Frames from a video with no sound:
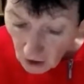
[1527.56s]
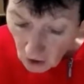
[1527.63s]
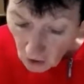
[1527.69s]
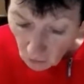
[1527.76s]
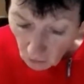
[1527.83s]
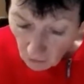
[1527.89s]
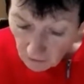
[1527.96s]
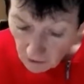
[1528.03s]

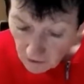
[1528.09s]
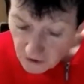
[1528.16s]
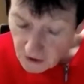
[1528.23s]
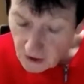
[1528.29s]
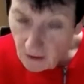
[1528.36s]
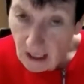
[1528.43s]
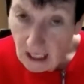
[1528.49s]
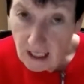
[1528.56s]
We're
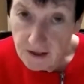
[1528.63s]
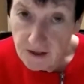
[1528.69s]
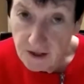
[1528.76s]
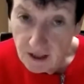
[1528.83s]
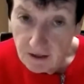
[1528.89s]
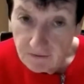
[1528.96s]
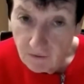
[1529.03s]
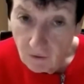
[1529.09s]
also
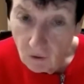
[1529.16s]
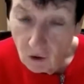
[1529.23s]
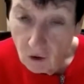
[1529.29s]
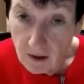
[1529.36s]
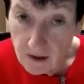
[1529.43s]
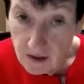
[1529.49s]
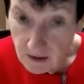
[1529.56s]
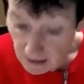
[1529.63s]
asking
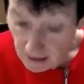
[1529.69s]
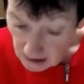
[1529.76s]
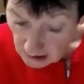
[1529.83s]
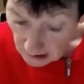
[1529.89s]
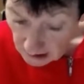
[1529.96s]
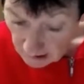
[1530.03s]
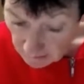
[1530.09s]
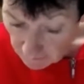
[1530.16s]
for some
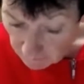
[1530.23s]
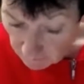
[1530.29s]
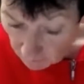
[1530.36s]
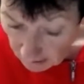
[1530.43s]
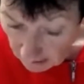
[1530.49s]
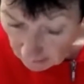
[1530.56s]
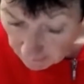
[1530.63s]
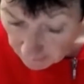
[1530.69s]
incentives for
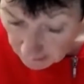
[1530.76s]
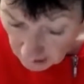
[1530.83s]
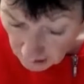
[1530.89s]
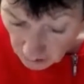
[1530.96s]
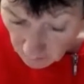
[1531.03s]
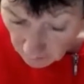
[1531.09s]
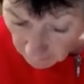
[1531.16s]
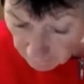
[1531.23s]
companies
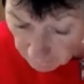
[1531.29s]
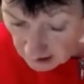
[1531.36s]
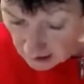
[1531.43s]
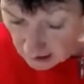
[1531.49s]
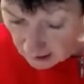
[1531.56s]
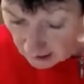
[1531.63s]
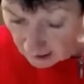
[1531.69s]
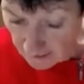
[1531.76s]
to invest
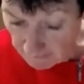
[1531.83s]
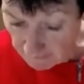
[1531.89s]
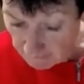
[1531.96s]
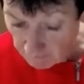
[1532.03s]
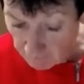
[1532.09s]
again.